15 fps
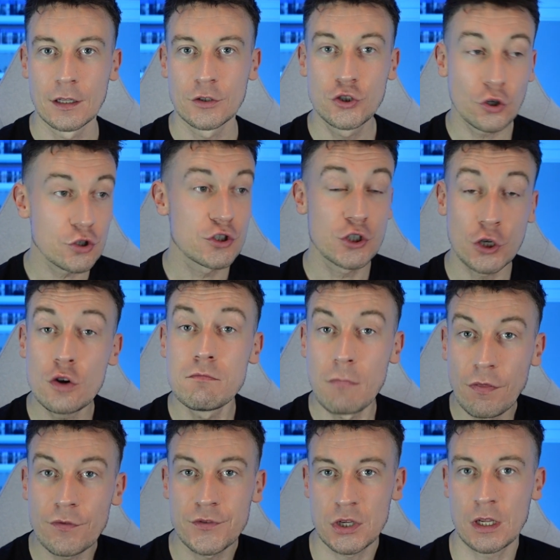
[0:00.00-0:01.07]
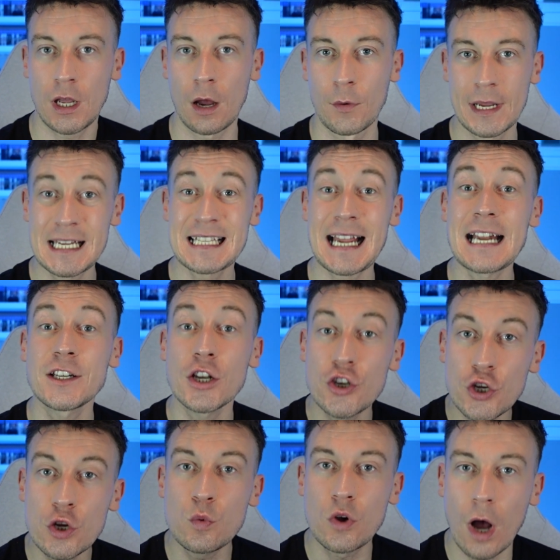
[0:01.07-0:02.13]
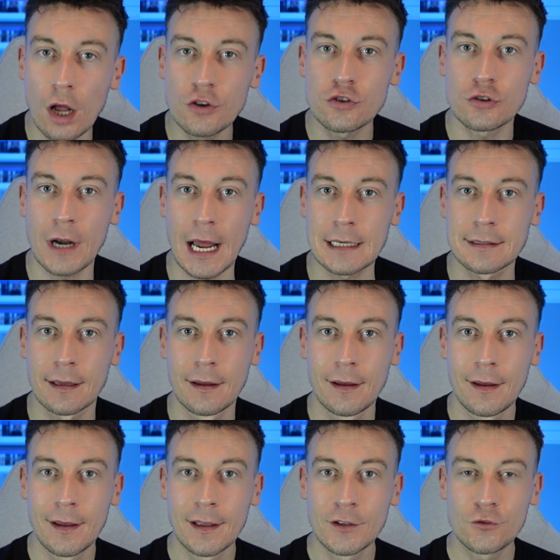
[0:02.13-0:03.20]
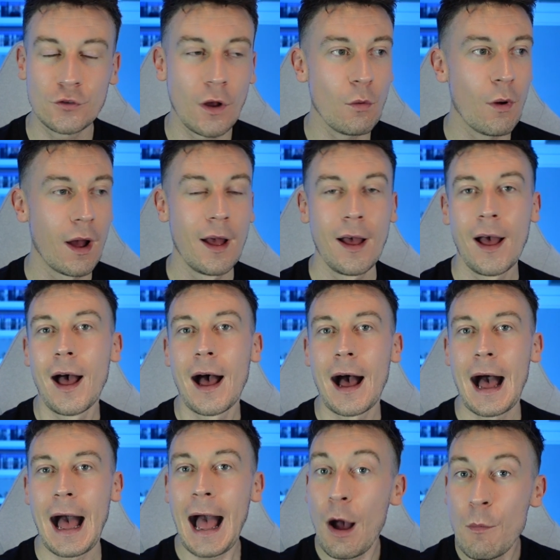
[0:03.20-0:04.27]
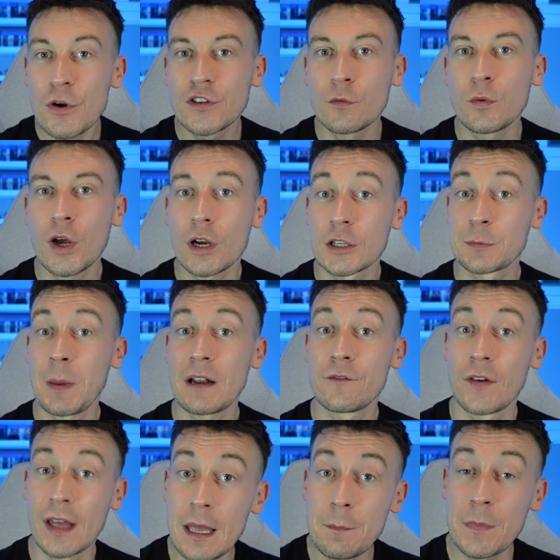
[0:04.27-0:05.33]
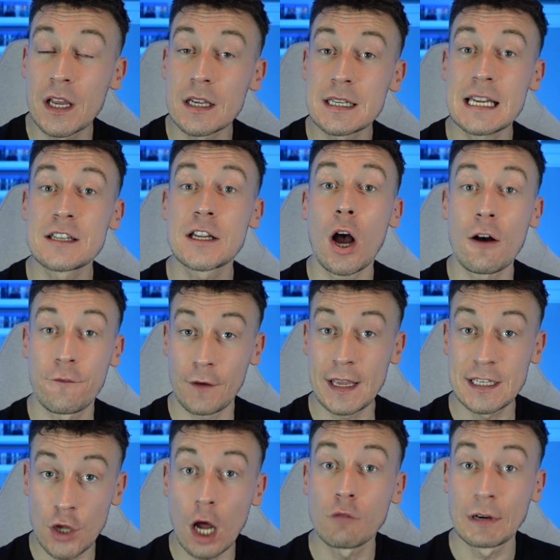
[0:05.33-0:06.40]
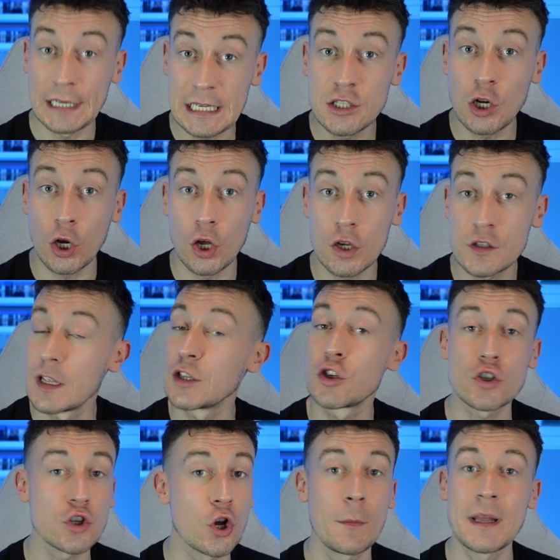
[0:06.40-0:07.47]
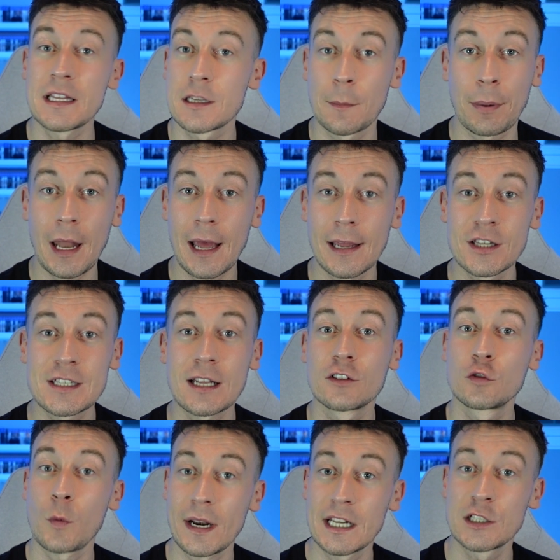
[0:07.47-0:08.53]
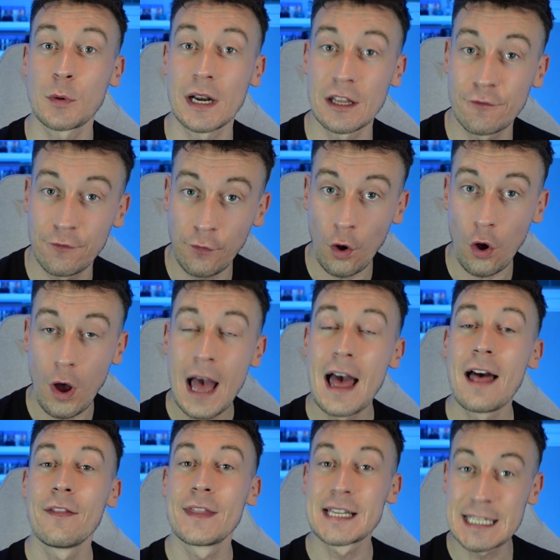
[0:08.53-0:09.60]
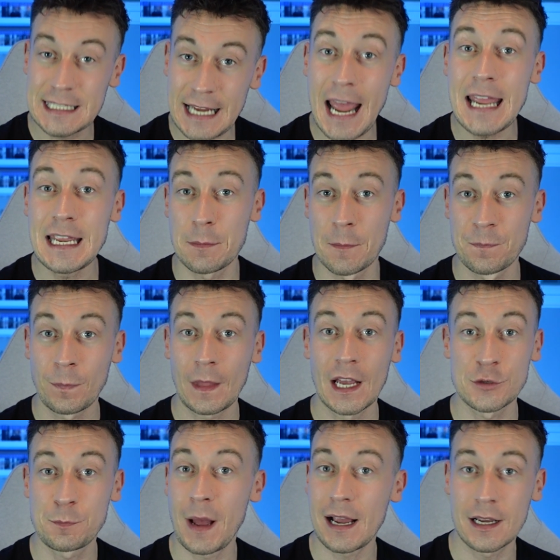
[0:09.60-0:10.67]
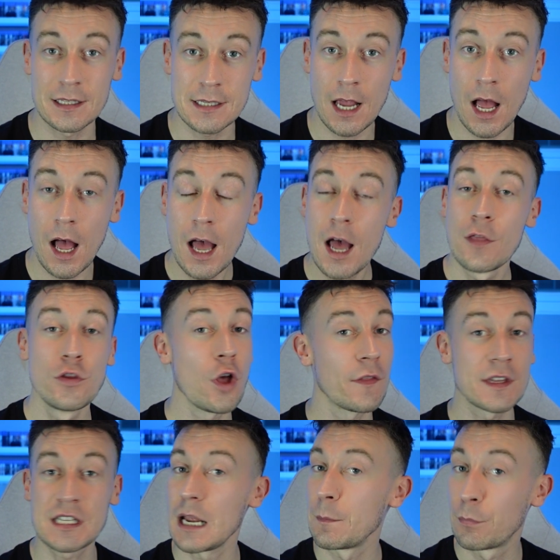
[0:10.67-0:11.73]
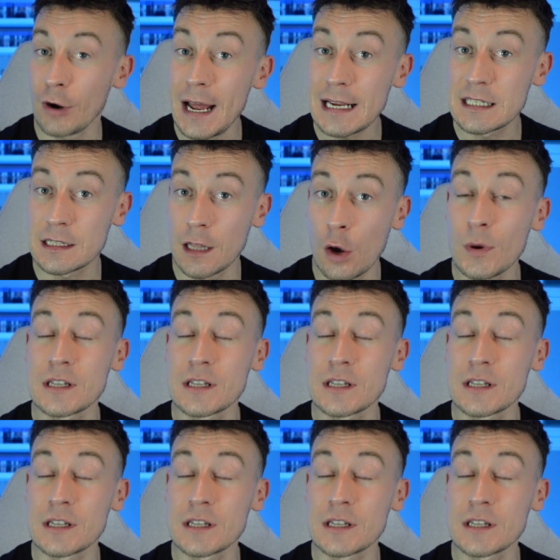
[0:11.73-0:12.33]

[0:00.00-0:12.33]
Just 2 months ago, he signed a new contract. So how much have we got to spend for him? Because he's got a release clause that doesn't come into play until 2024, the same as Paqueta. Not the same price, though.